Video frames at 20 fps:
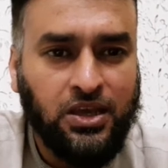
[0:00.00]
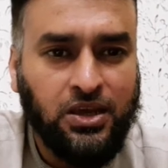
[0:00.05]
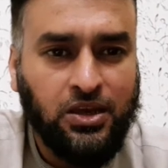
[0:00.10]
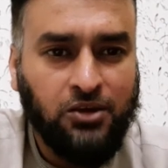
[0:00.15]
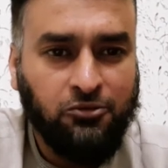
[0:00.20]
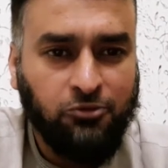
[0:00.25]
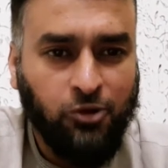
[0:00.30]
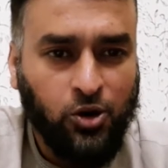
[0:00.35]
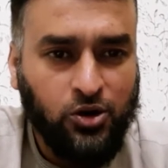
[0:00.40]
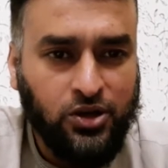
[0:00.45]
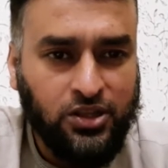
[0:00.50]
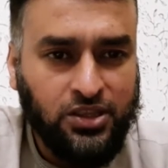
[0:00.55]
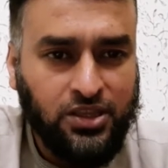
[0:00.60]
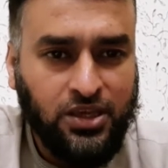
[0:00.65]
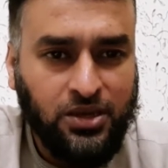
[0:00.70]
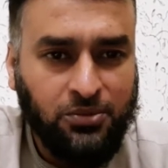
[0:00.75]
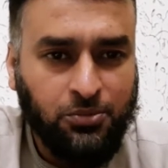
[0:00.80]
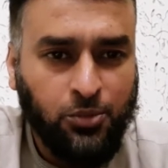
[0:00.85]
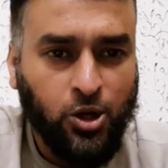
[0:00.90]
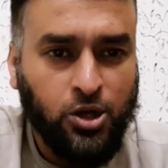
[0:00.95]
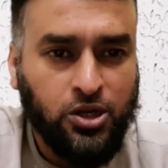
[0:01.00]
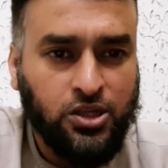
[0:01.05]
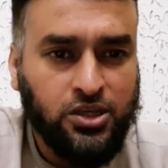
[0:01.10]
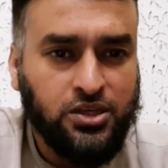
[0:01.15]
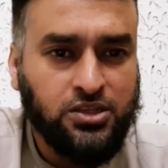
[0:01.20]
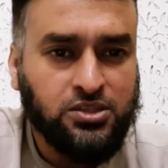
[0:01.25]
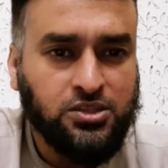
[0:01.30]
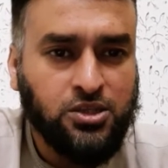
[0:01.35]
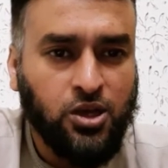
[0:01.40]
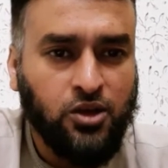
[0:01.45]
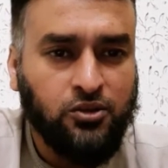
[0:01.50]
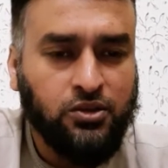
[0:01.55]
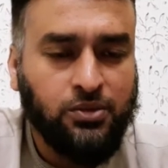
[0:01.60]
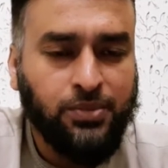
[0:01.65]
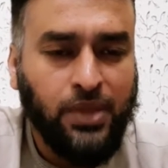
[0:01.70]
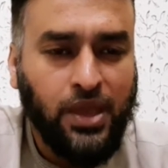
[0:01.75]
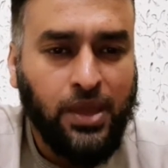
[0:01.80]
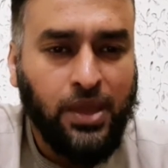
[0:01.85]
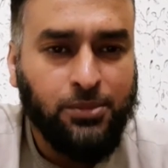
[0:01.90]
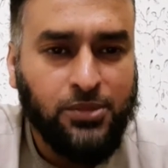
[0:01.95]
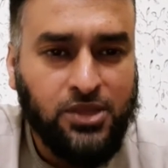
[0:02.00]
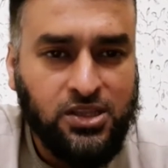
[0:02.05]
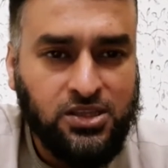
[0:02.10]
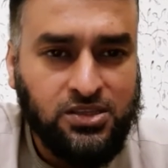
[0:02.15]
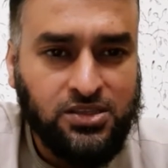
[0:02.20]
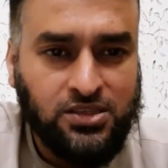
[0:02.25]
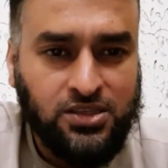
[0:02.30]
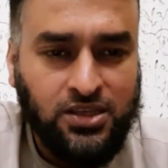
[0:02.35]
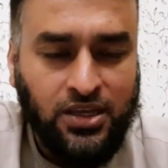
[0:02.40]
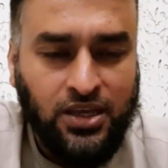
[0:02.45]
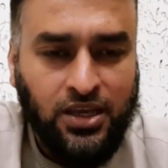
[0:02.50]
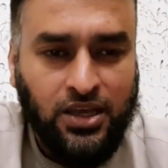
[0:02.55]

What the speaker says: found in the bodies of the mammals.